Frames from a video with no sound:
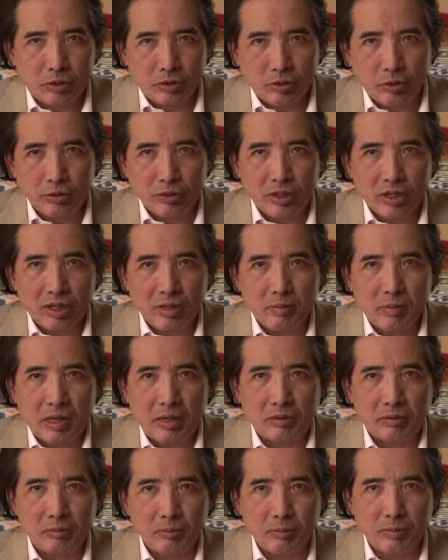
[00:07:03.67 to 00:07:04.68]
talking
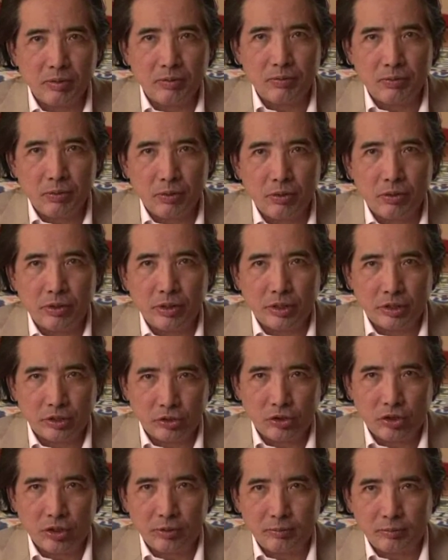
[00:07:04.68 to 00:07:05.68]
about before
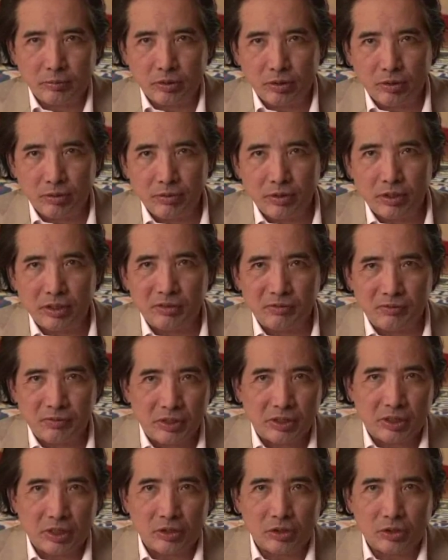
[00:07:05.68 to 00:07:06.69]
in terms of his
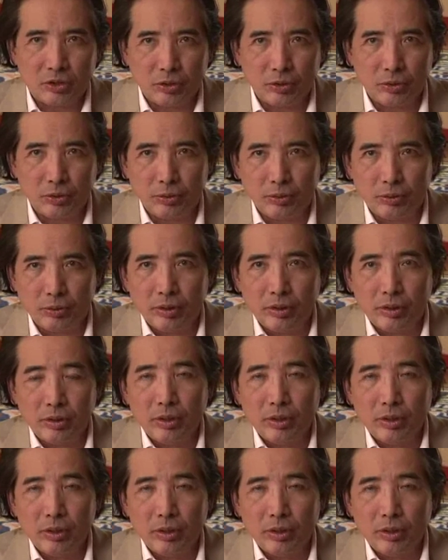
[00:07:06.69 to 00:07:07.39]
visit to